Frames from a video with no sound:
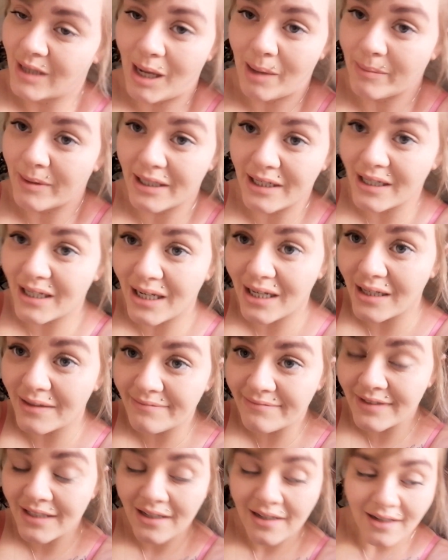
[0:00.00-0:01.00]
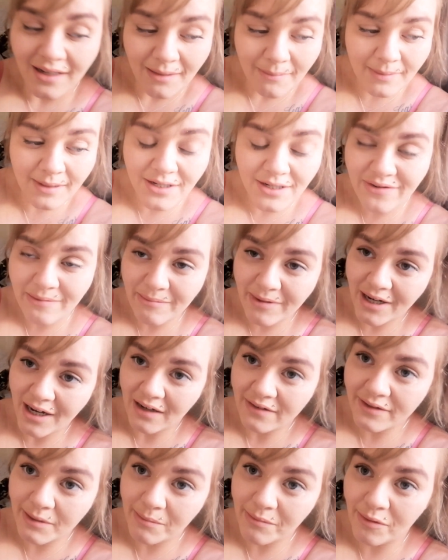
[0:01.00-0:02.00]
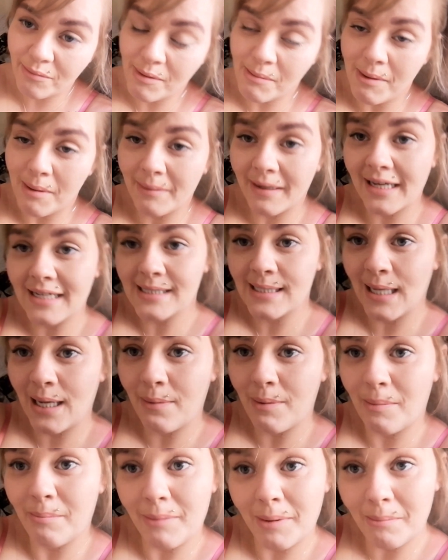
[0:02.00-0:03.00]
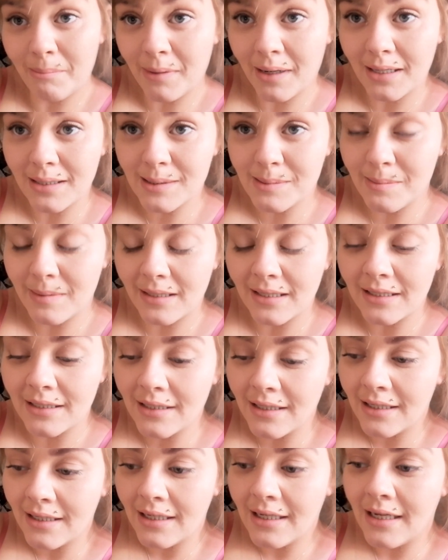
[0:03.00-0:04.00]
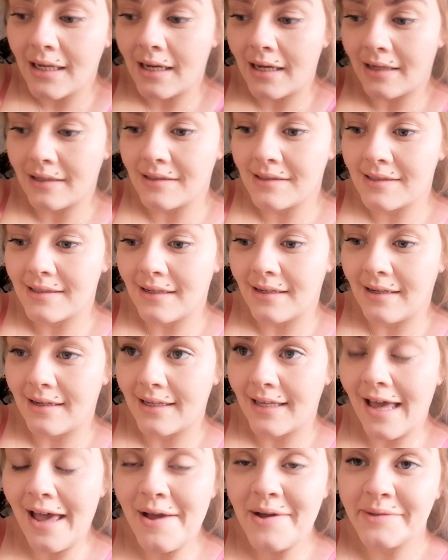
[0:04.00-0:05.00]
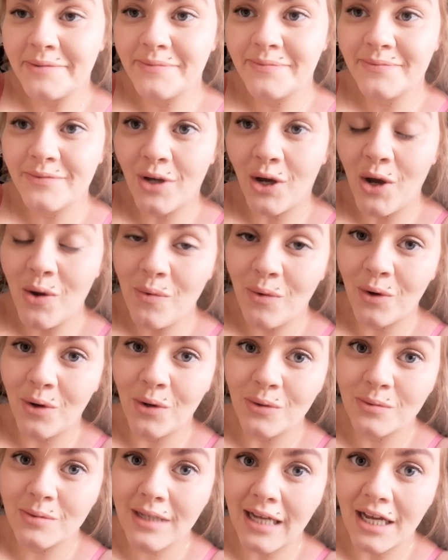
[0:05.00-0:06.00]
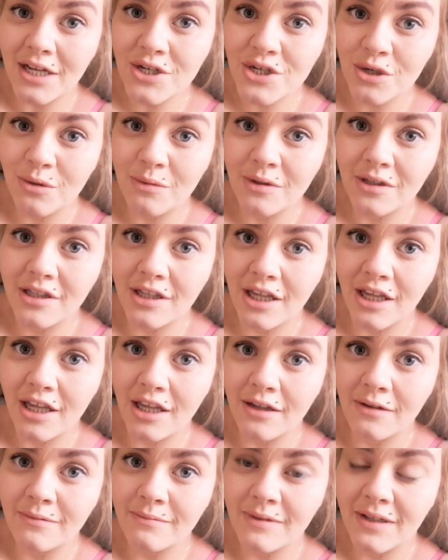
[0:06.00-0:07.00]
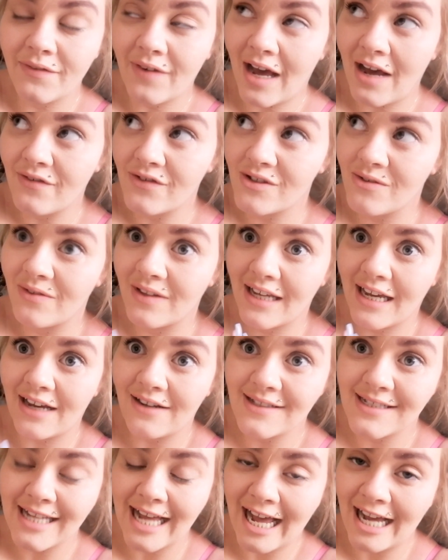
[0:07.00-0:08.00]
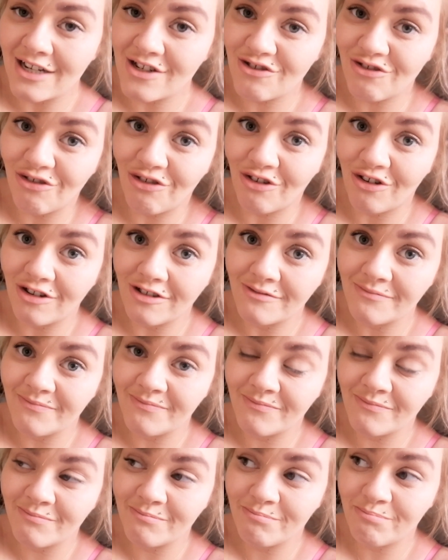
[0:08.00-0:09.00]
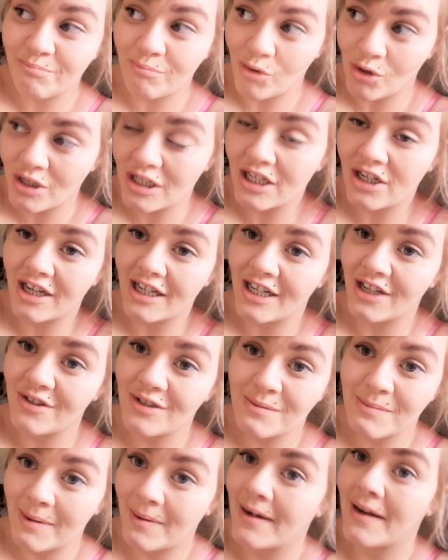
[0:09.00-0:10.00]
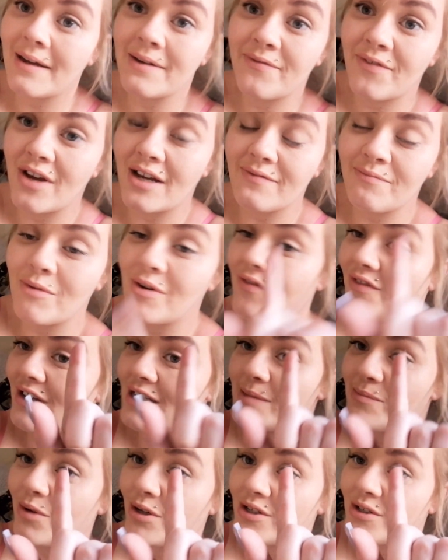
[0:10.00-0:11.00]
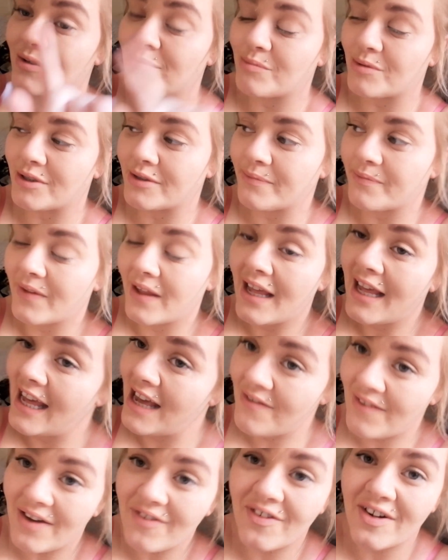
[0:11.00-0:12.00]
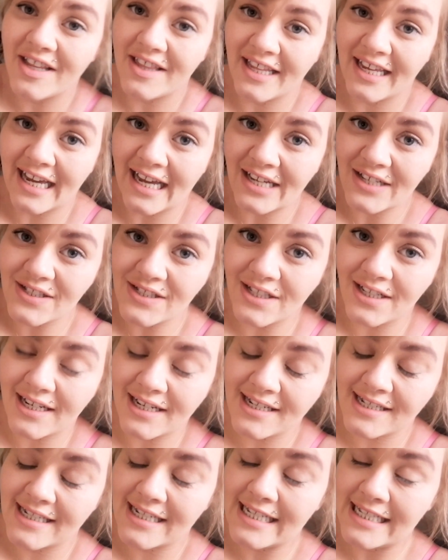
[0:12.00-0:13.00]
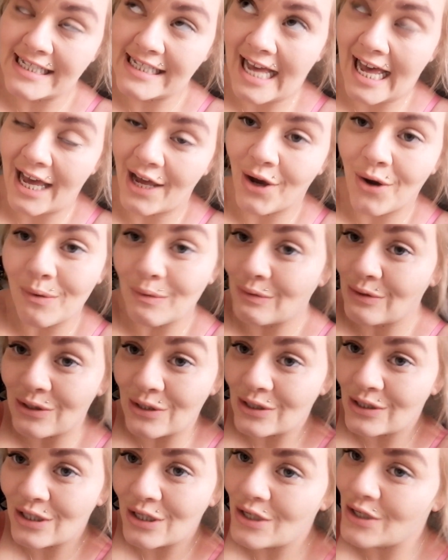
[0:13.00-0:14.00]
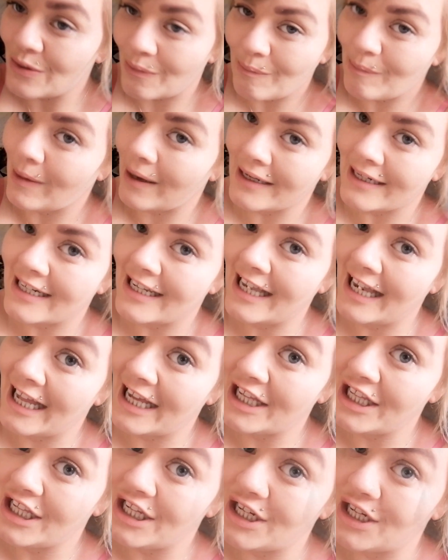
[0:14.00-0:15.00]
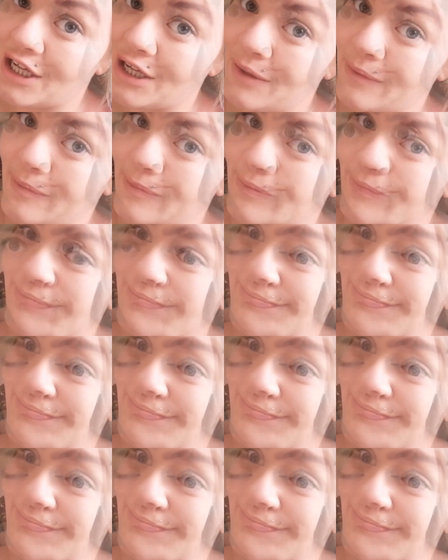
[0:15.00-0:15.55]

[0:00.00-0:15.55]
I'm gonna go. I'm gonna drink my coffee before my mom gets here and bombards me. And yeah, I will catch up with you if I have something else to add, or more than likely as we'll know if I have my first product. But if I have anything else to say, I'll just jump on and let you know.